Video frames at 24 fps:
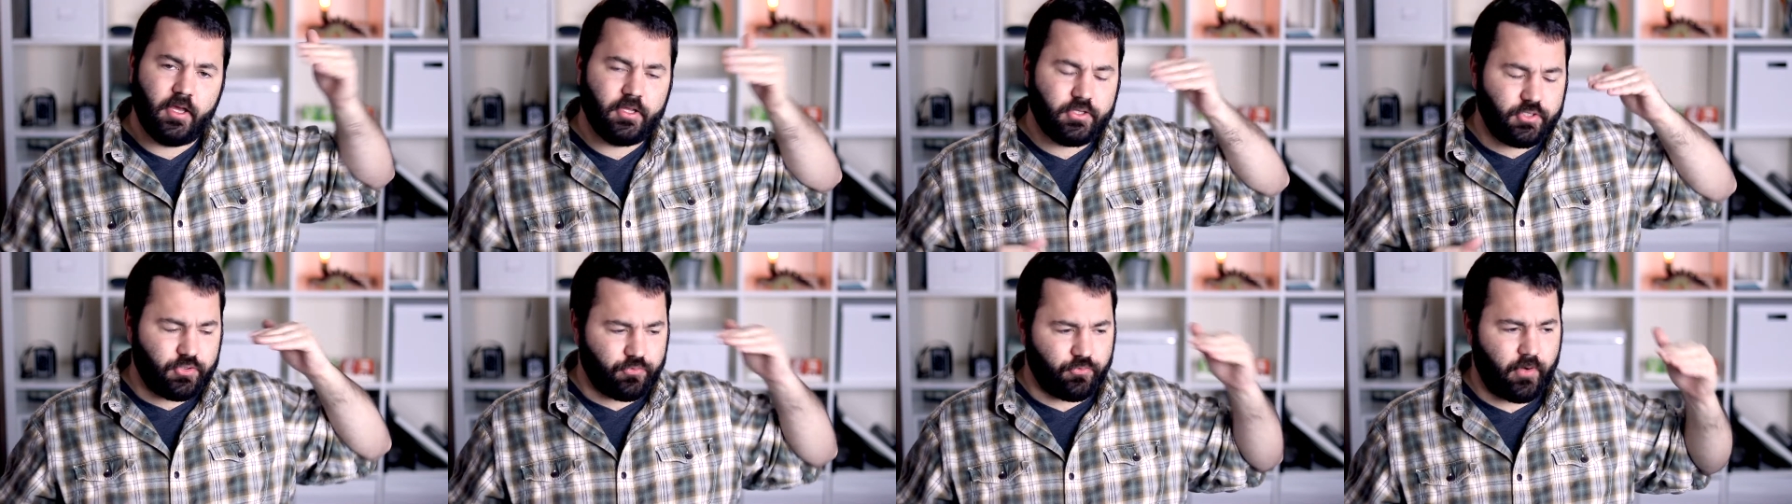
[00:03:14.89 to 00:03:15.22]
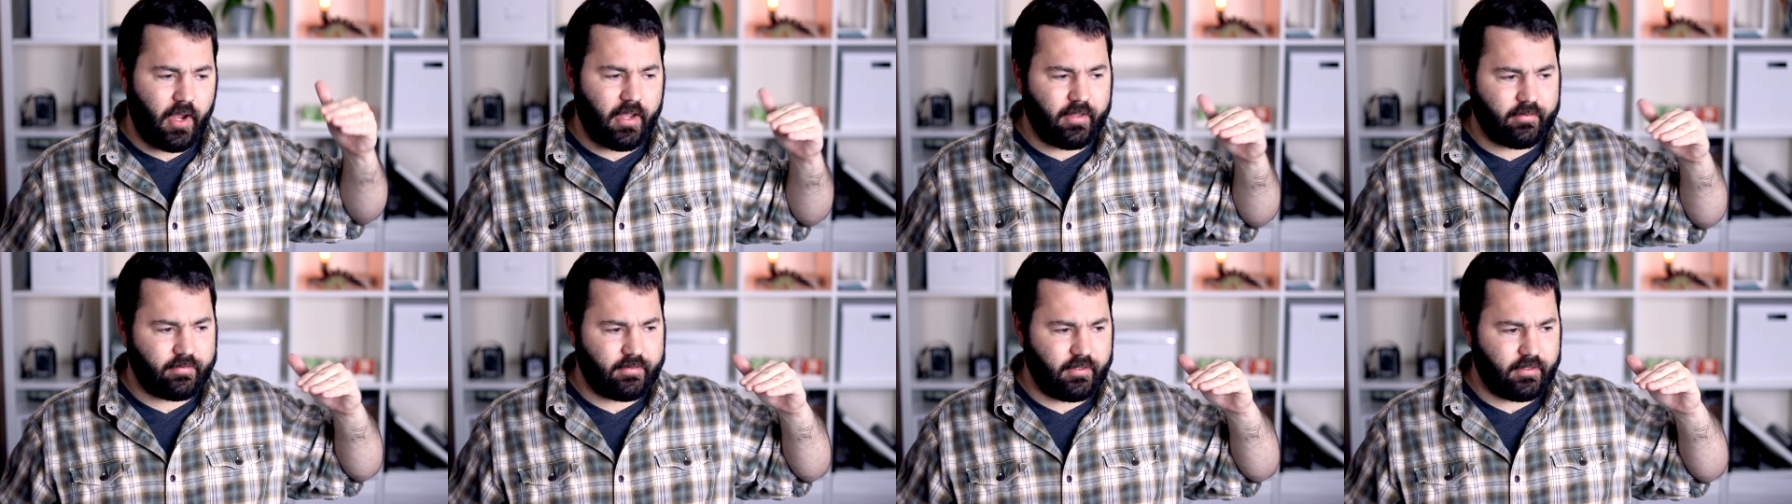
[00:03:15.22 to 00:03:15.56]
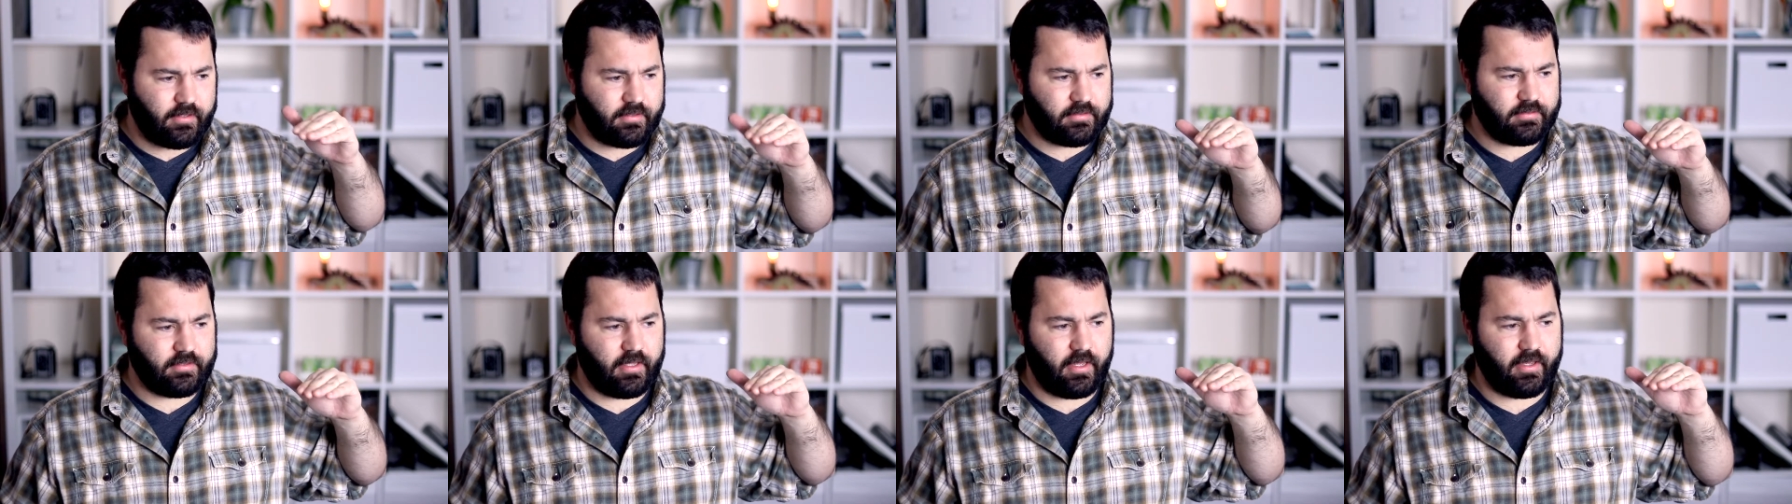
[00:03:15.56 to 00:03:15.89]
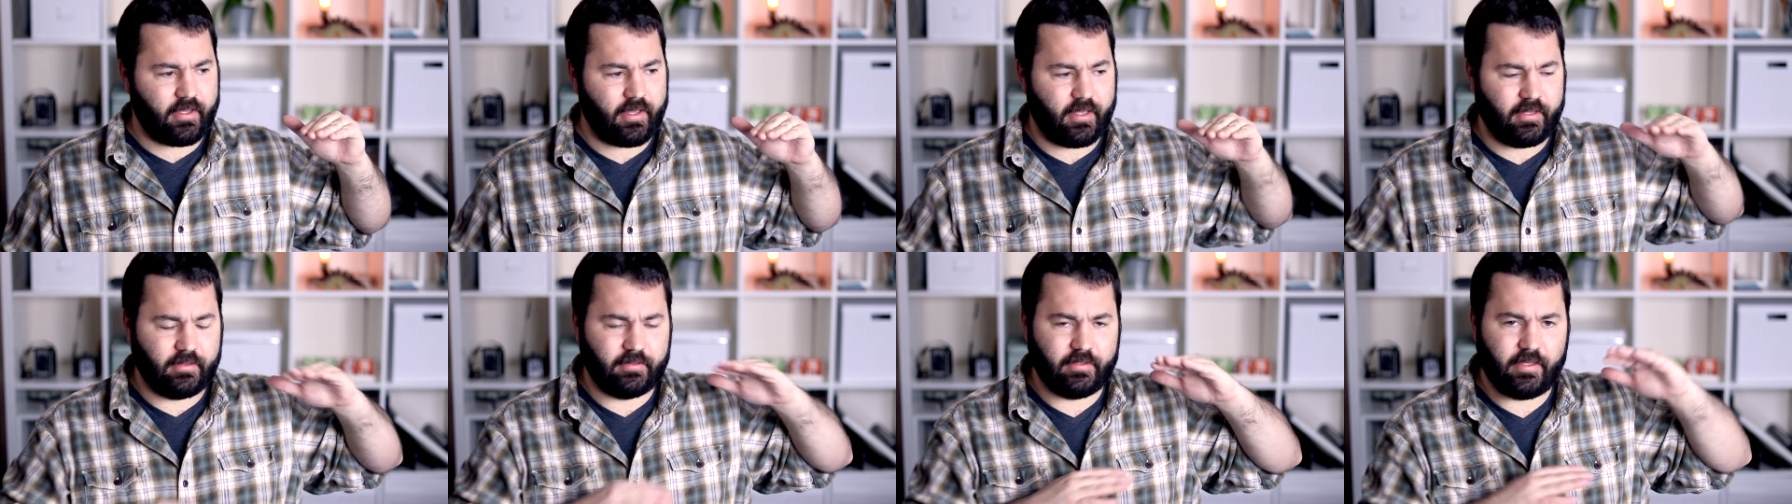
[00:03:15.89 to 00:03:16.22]
to write things
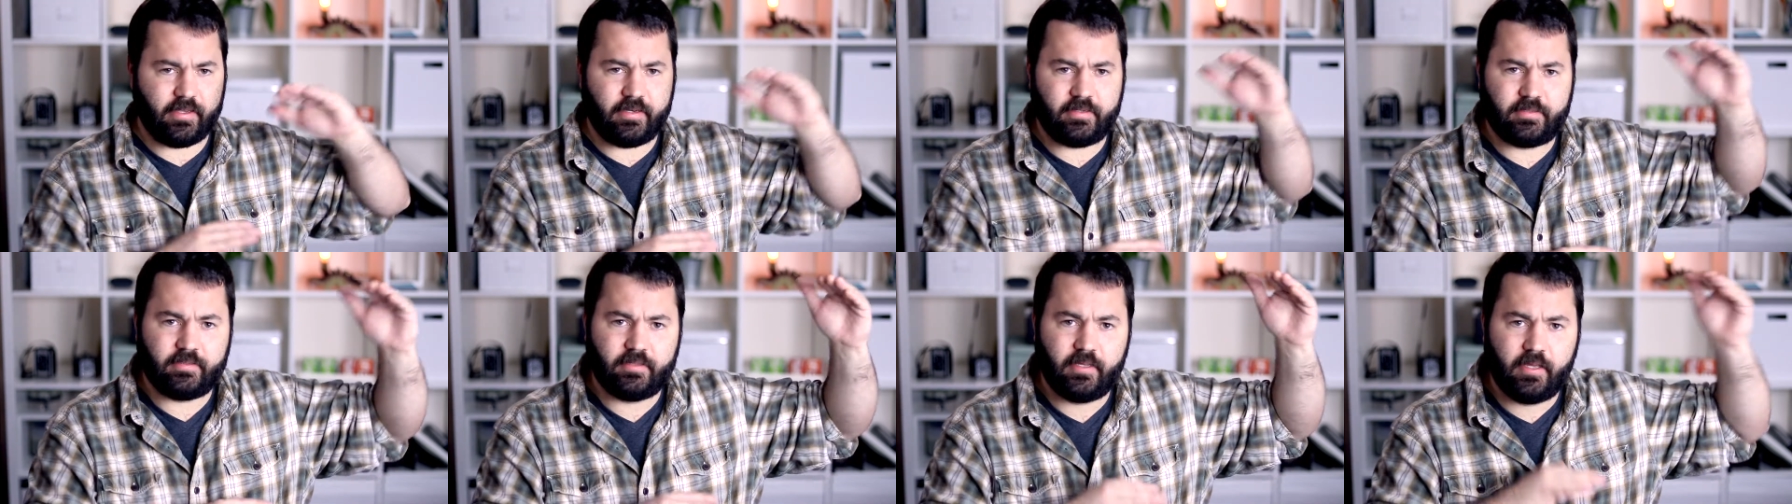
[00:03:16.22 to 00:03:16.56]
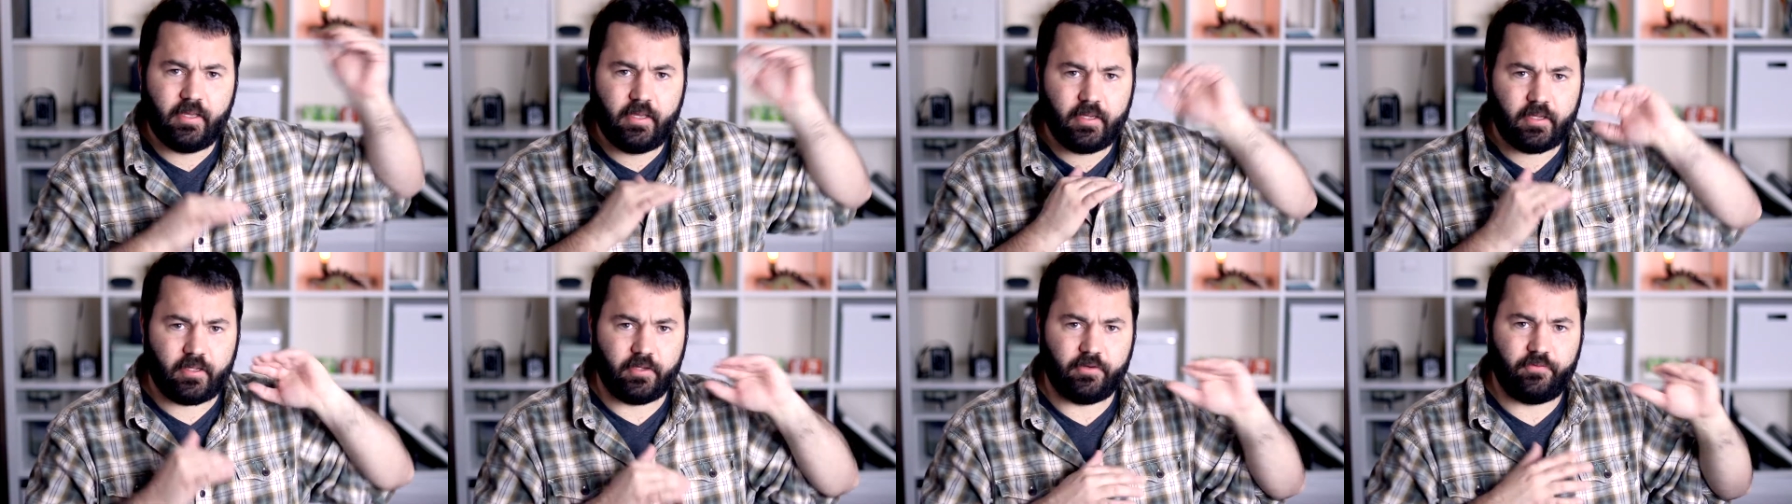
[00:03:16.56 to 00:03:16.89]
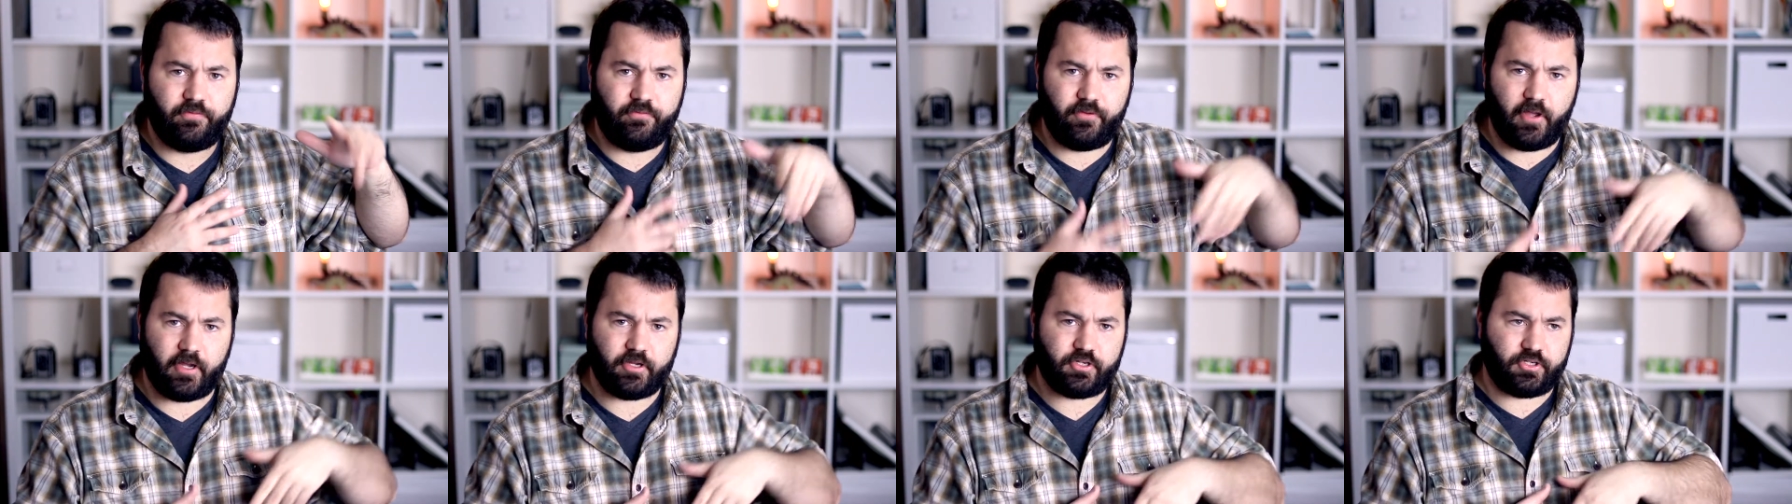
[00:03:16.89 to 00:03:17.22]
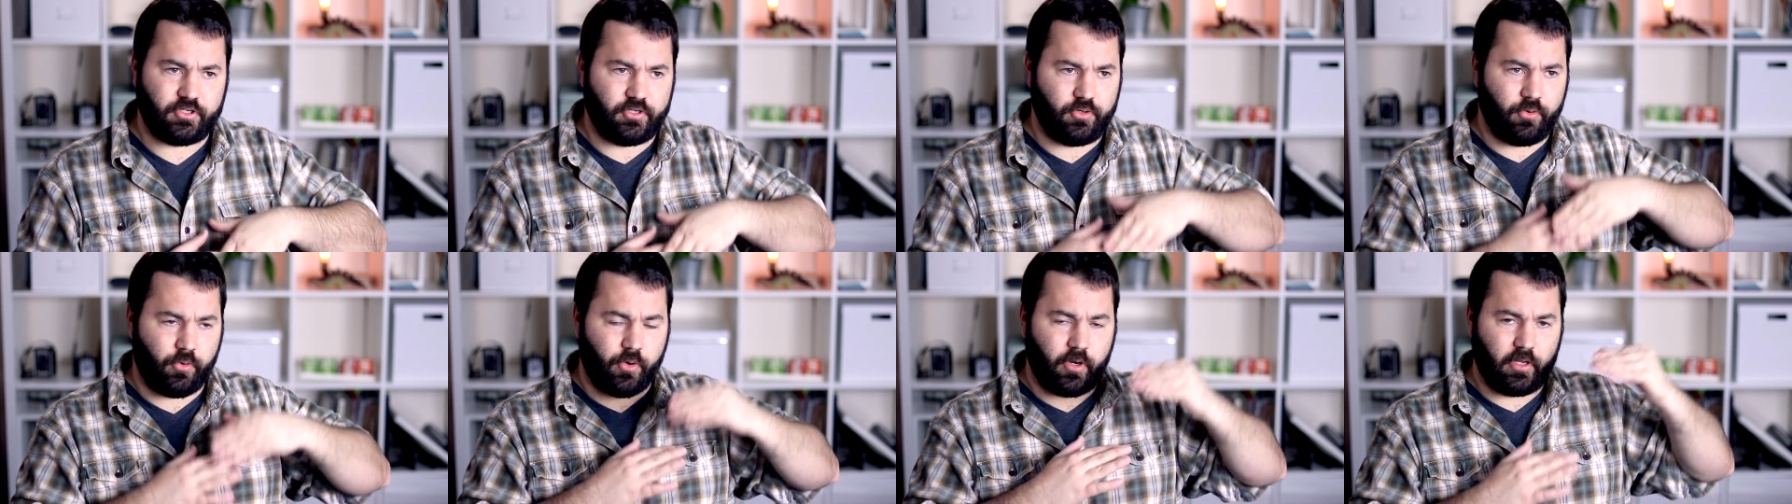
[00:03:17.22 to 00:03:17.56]
like a Lent
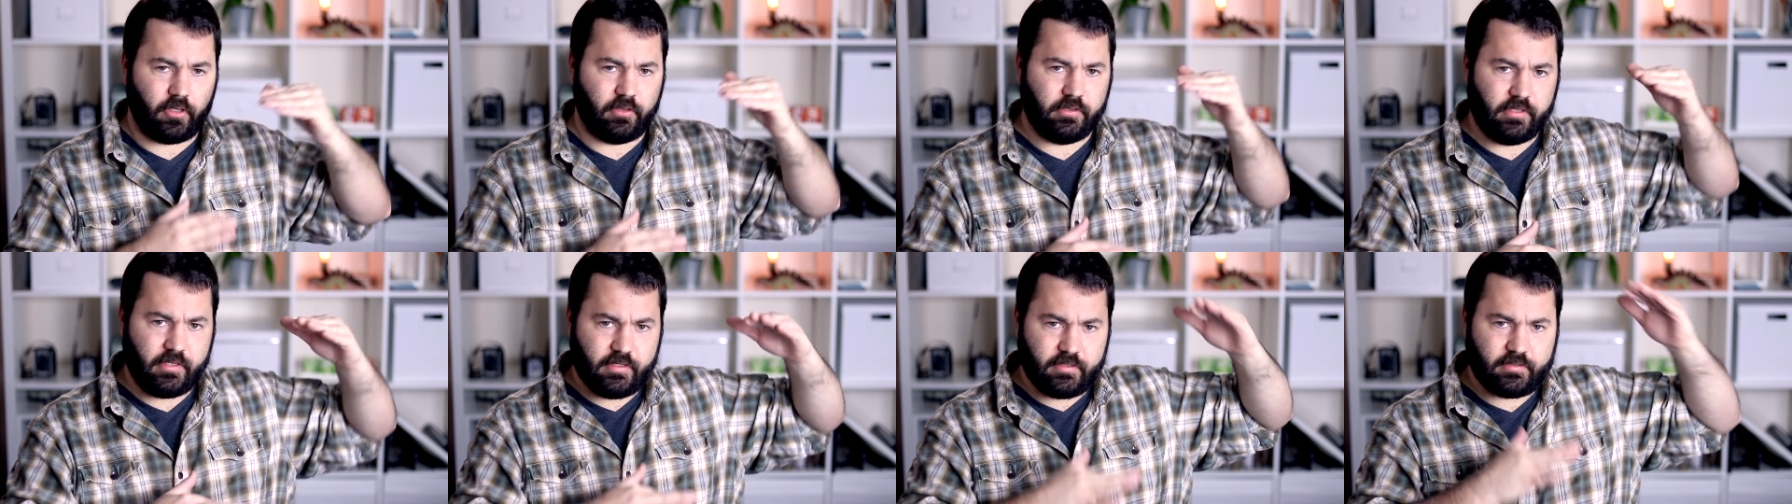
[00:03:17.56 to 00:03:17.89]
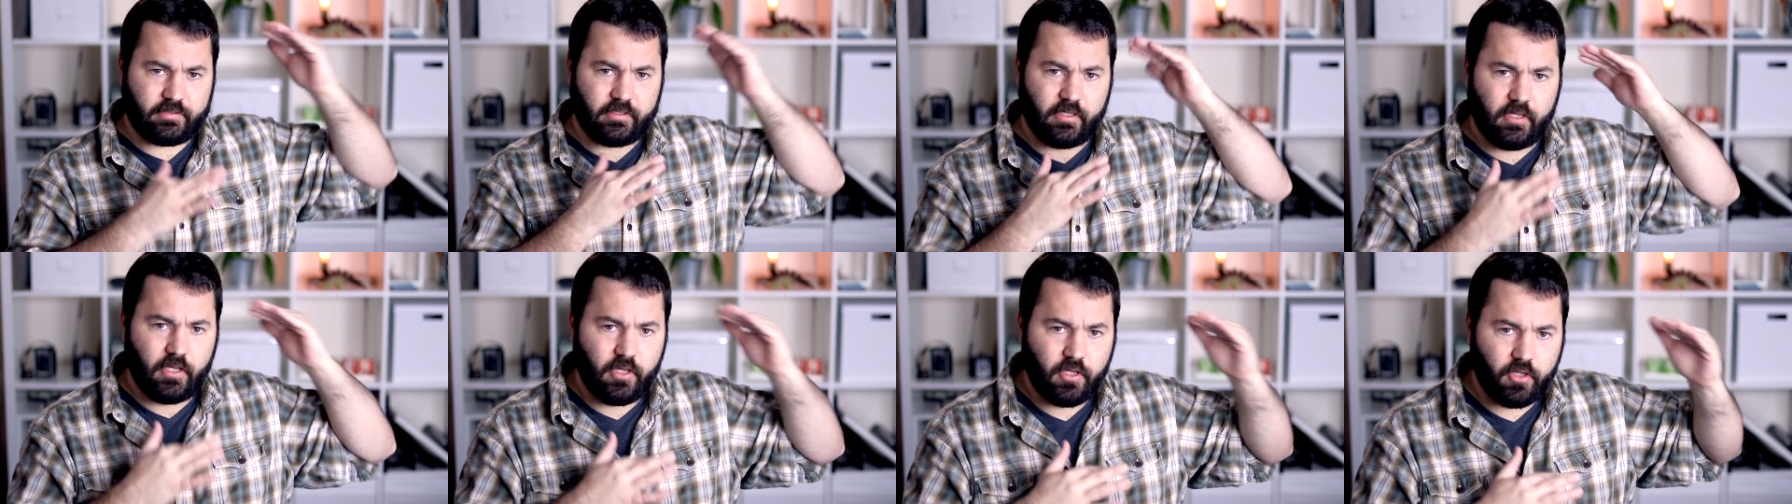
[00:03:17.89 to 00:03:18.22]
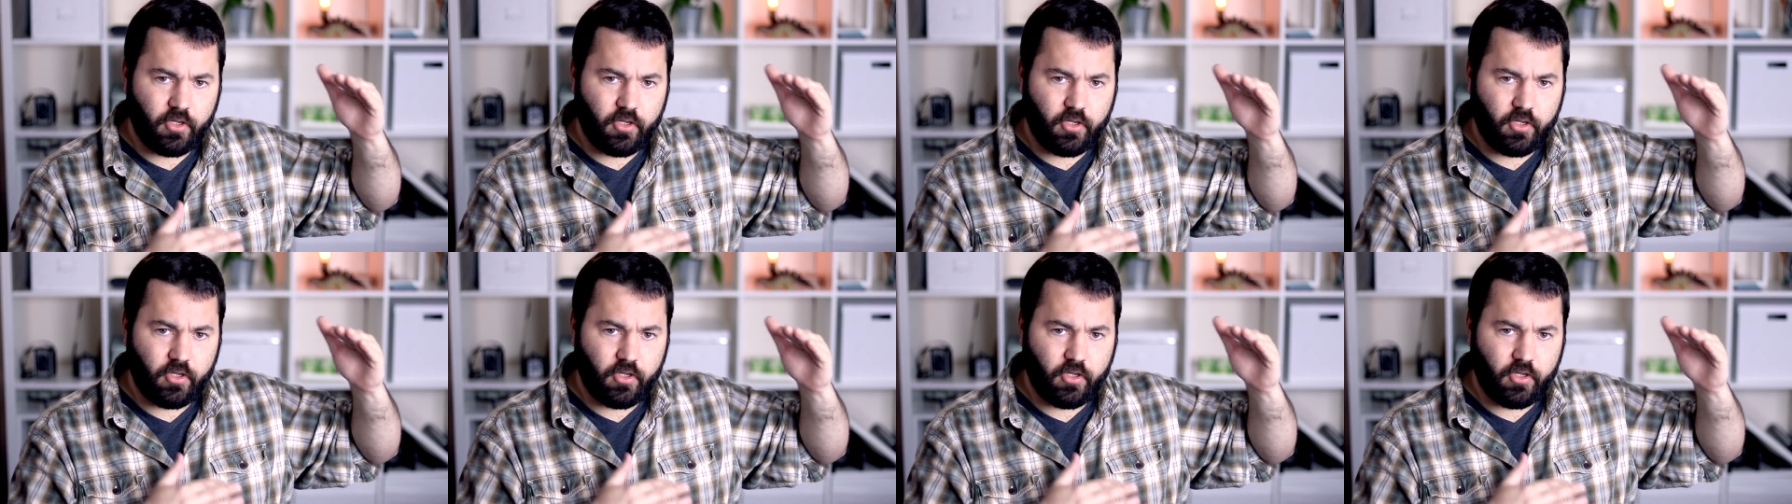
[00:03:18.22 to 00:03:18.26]
confession or a Lent